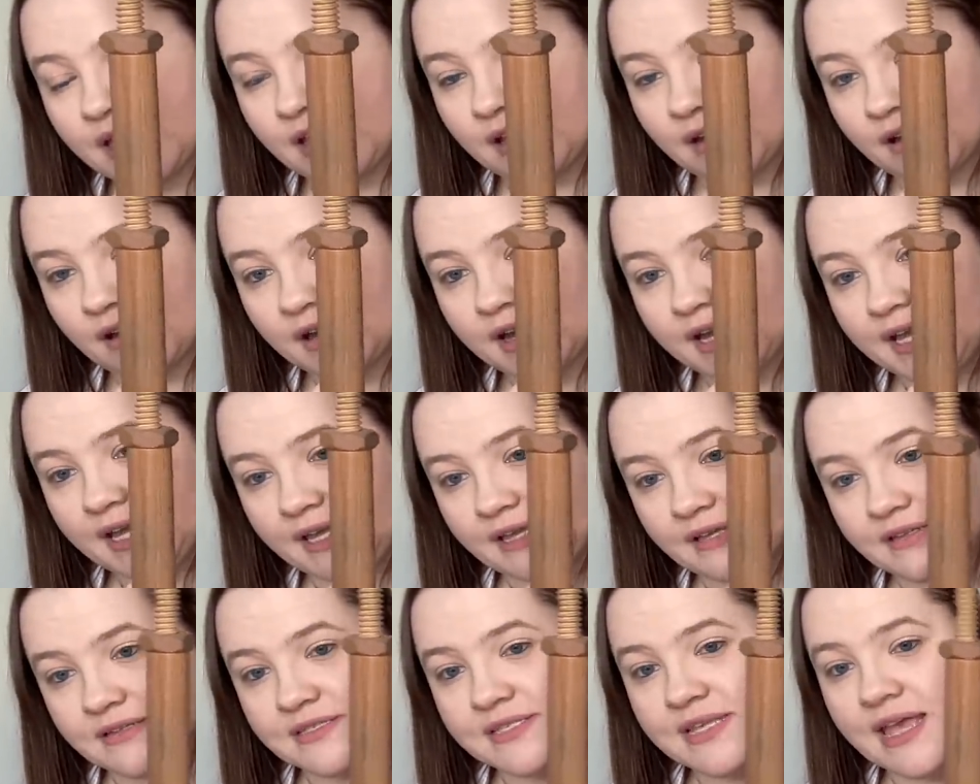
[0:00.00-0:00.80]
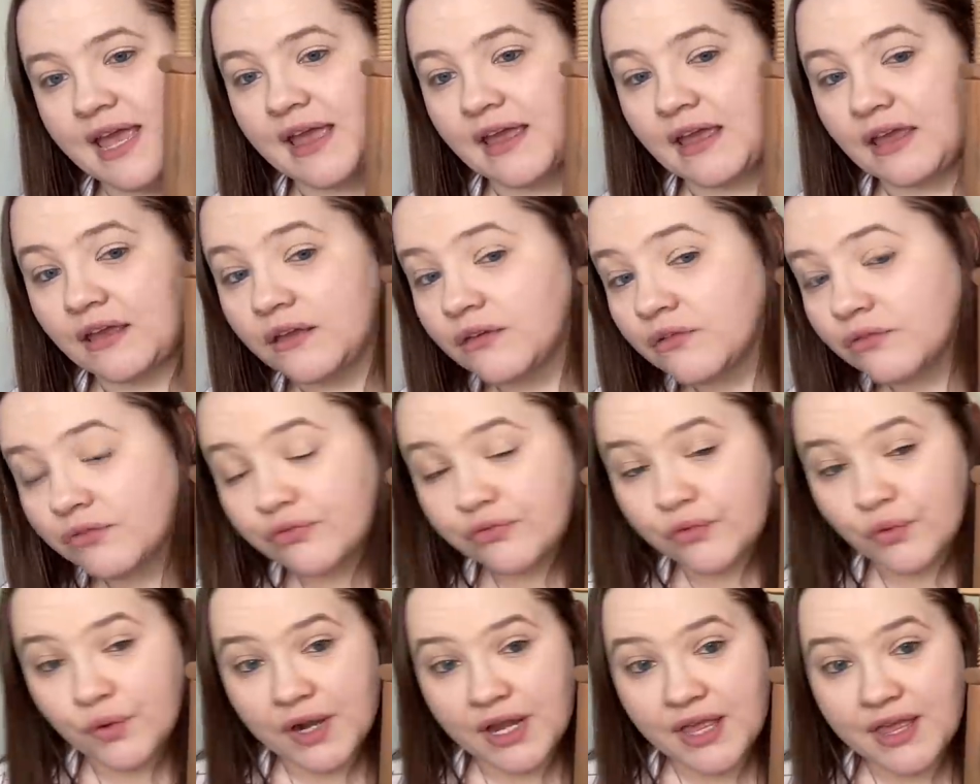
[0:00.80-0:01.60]
here is a
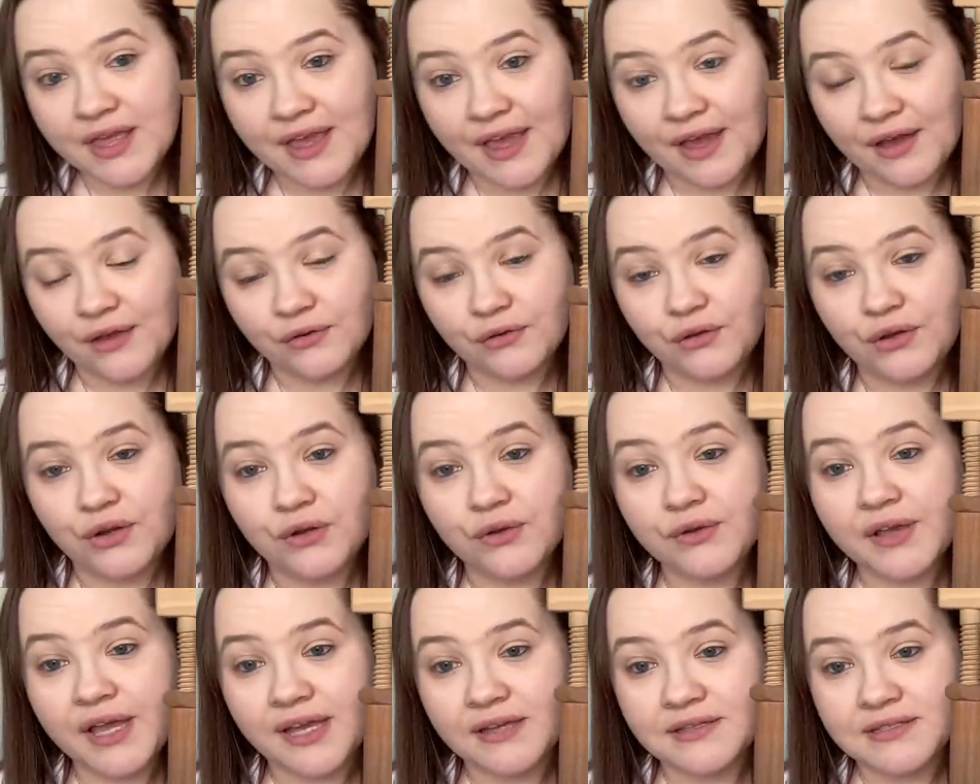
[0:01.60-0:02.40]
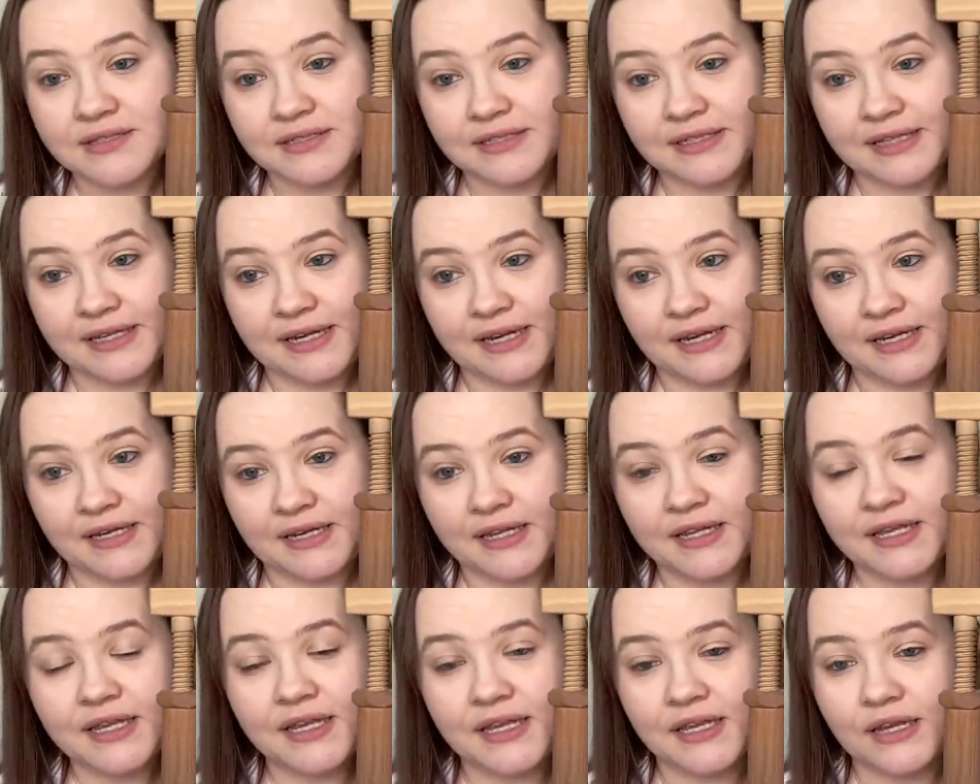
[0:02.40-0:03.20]
40 count Newcastle
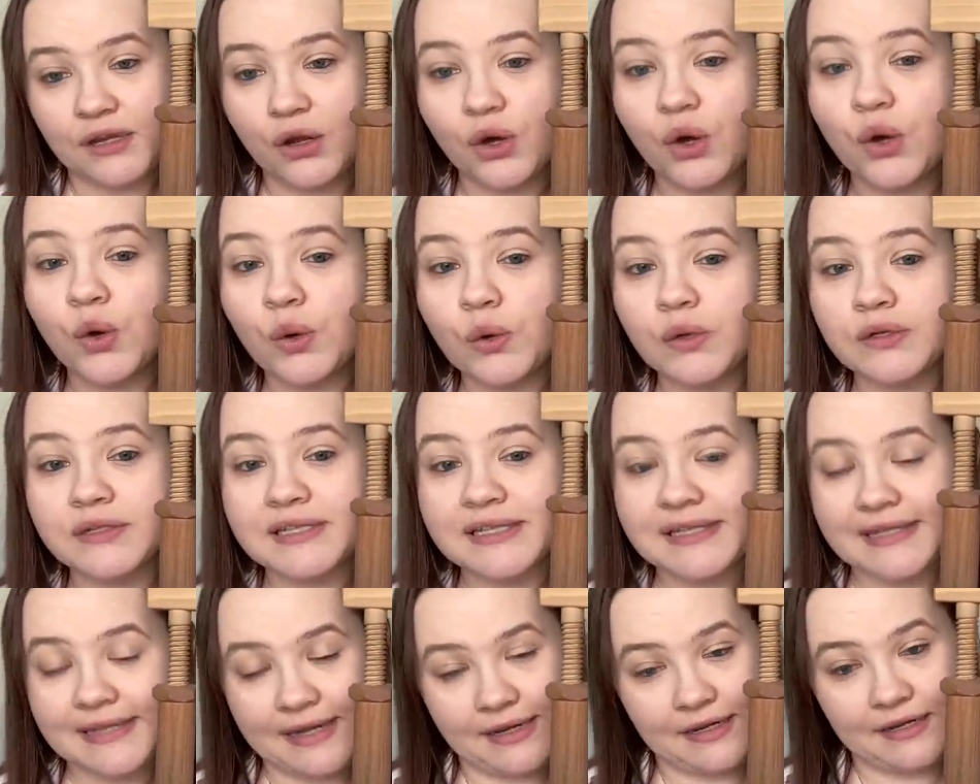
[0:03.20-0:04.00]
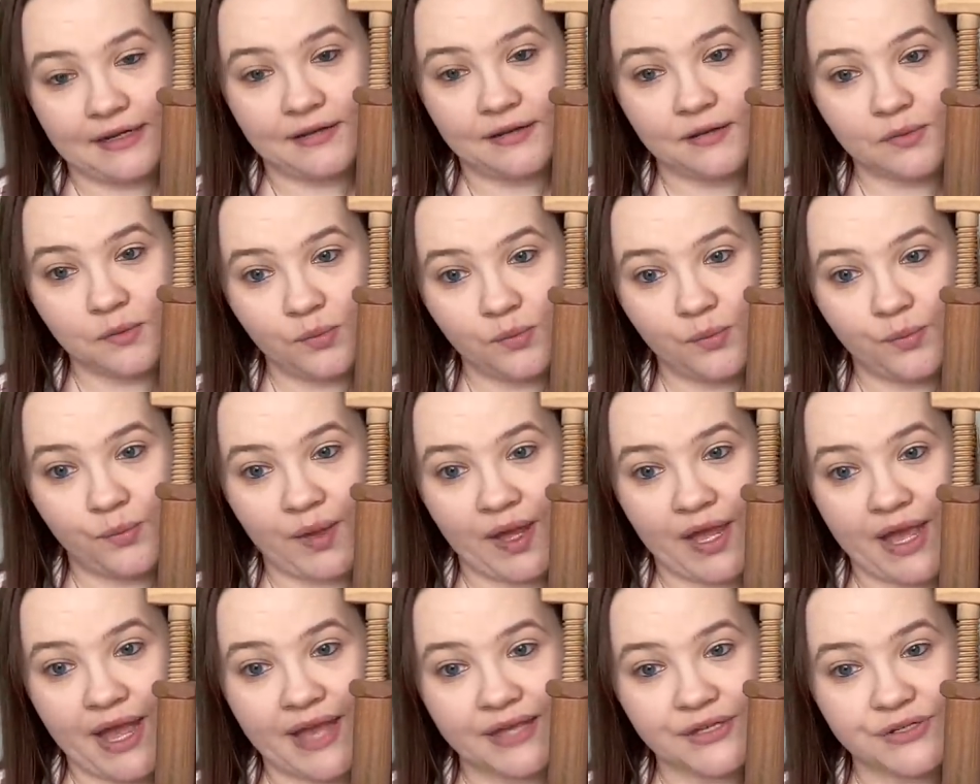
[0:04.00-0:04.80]
linen in old linen
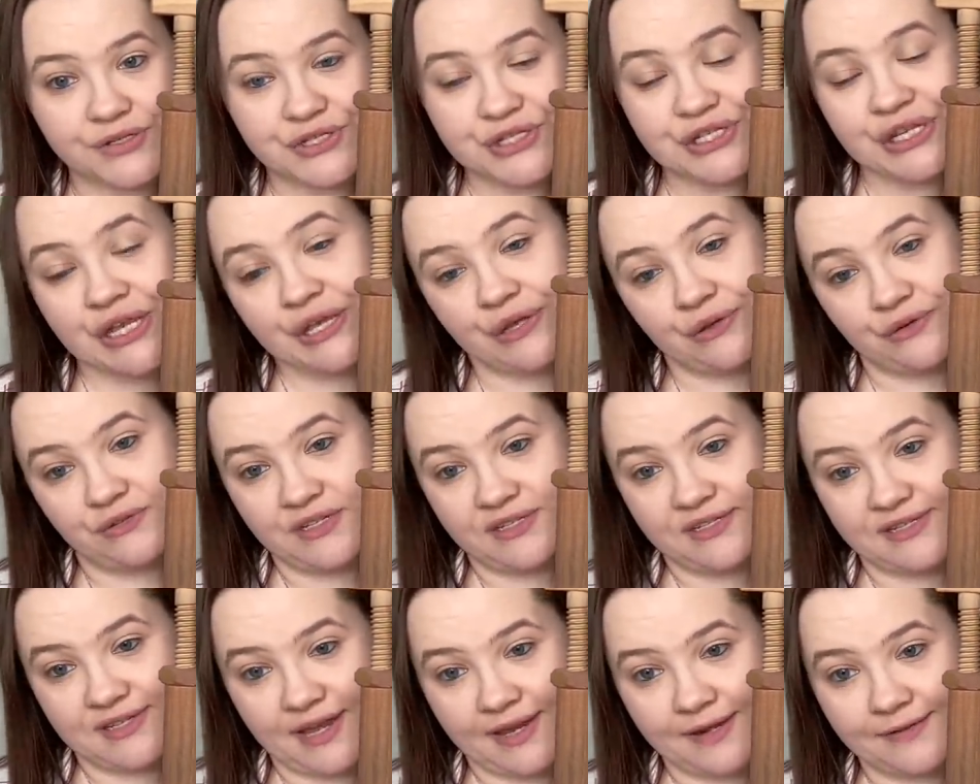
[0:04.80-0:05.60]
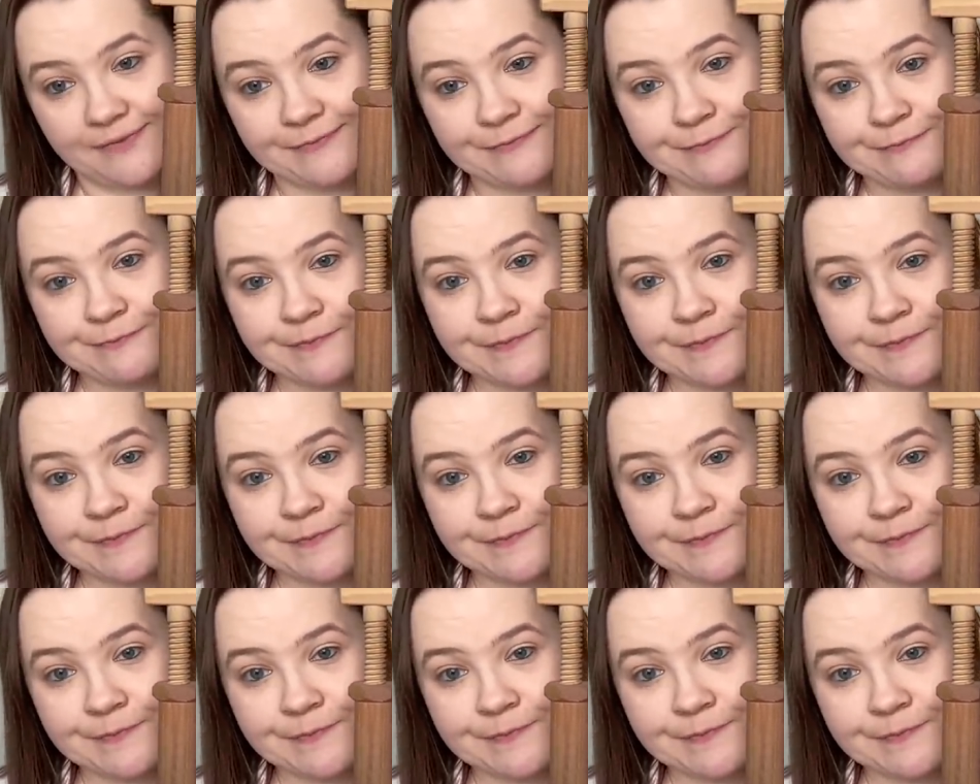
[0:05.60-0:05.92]
by XJU Design.